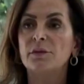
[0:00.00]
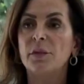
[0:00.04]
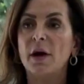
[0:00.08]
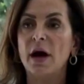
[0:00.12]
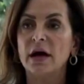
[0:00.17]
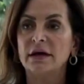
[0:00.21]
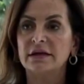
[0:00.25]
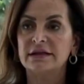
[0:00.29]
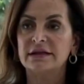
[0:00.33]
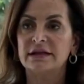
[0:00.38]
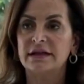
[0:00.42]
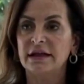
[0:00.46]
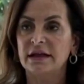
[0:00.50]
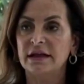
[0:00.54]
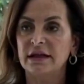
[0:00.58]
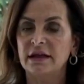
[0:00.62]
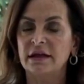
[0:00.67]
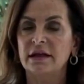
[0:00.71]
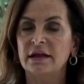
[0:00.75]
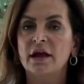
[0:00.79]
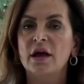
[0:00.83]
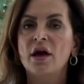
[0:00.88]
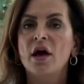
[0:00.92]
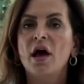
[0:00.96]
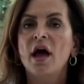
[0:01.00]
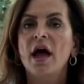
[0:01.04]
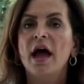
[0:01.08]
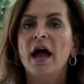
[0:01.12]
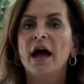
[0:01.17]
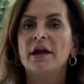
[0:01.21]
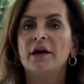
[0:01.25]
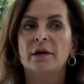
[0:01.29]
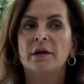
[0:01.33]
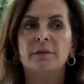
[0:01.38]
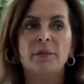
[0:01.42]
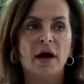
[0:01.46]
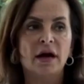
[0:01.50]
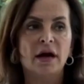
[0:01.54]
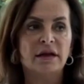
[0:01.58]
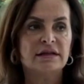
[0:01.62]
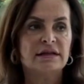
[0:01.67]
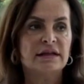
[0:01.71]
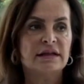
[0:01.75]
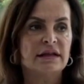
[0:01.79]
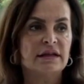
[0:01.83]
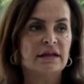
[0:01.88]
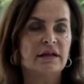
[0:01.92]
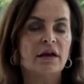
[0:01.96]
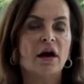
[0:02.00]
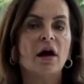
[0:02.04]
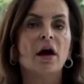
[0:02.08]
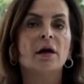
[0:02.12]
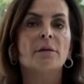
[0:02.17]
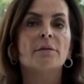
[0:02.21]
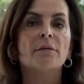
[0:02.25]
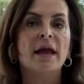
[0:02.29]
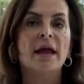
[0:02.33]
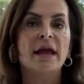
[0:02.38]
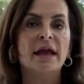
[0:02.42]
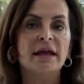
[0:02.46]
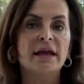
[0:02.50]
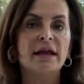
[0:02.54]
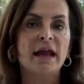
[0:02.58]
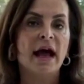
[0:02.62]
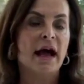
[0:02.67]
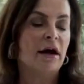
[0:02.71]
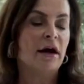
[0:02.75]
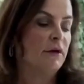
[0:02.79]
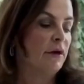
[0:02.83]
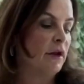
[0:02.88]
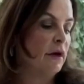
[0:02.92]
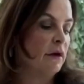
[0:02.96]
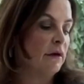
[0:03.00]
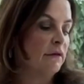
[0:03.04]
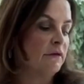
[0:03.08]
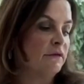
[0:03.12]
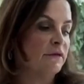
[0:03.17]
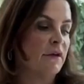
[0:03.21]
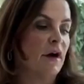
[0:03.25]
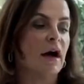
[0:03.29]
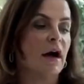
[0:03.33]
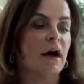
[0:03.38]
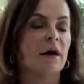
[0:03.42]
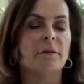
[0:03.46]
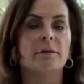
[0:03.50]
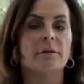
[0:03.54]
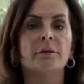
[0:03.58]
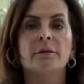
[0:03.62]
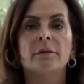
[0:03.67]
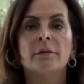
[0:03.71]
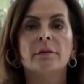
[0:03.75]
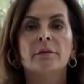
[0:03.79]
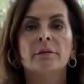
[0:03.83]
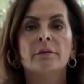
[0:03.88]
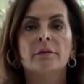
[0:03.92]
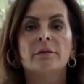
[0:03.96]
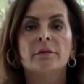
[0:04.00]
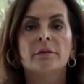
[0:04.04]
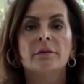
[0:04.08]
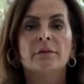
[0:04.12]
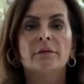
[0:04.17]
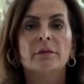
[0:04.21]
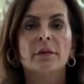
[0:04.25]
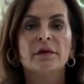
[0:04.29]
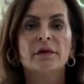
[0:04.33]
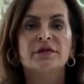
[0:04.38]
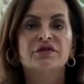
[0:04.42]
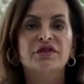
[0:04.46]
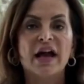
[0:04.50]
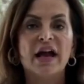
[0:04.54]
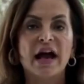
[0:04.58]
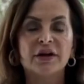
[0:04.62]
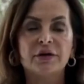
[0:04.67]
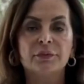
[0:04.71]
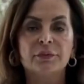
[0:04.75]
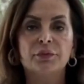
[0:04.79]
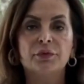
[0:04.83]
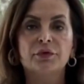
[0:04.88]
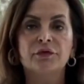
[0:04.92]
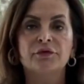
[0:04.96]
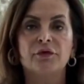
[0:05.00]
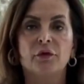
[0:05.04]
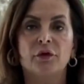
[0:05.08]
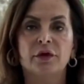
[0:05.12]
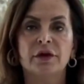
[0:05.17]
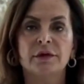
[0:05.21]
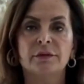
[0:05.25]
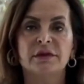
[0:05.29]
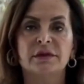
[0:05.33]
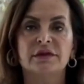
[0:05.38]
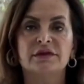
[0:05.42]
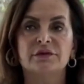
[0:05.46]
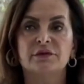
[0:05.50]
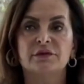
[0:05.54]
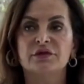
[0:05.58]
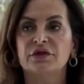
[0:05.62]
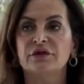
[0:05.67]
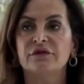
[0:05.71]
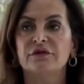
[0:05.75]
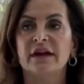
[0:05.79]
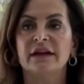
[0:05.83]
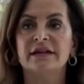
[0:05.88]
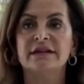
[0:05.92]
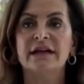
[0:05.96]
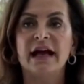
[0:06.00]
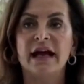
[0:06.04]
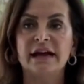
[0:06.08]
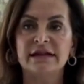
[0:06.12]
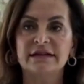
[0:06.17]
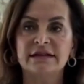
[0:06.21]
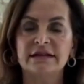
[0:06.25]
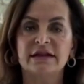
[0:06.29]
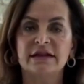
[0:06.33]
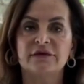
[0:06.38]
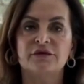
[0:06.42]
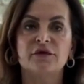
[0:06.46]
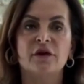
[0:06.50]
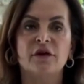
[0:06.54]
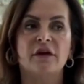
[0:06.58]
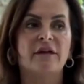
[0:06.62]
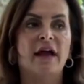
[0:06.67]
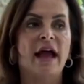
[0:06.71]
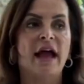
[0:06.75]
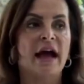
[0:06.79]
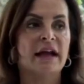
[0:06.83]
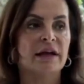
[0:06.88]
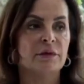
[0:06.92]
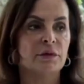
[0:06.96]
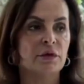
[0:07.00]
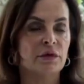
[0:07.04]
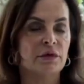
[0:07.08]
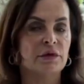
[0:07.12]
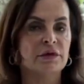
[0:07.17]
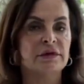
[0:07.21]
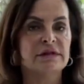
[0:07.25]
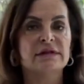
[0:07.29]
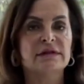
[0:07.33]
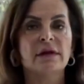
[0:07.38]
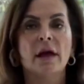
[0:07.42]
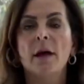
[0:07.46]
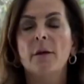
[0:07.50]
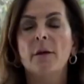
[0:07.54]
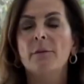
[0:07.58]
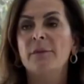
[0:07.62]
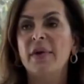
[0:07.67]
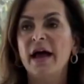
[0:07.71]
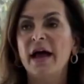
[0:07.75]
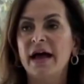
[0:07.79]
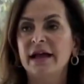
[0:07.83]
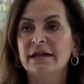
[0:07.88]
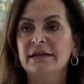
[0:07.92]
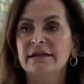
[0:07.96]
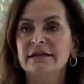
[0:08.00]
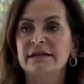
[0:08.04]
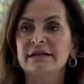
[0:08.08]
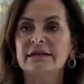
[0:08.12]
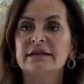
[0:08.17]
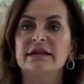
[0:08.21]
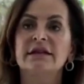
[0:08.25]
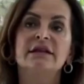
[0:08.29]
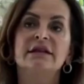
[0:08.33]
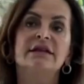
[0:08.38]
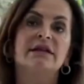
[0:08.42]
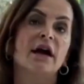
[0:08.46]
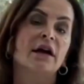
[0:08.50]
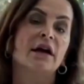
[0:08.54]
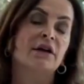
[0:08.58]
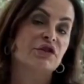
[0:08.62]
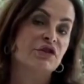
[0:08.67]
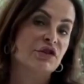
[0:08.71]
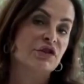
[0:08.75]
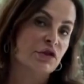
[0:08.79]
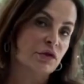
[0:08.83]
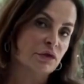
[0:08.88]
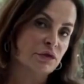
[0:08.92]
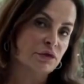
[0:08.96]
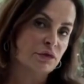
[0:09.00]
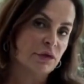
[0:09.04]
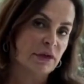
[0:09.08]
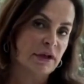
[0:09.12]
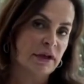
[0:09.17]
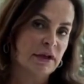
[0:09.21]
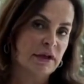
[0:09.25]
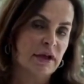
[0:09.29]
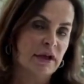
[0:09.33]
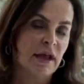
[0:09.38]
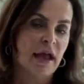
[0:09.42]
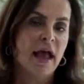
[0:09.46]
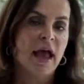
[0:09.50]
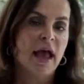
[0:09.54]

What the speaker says: box kit, and our box kit are made out of Shatterproof ornaments, which are fantastic if you have animals, pets, young children.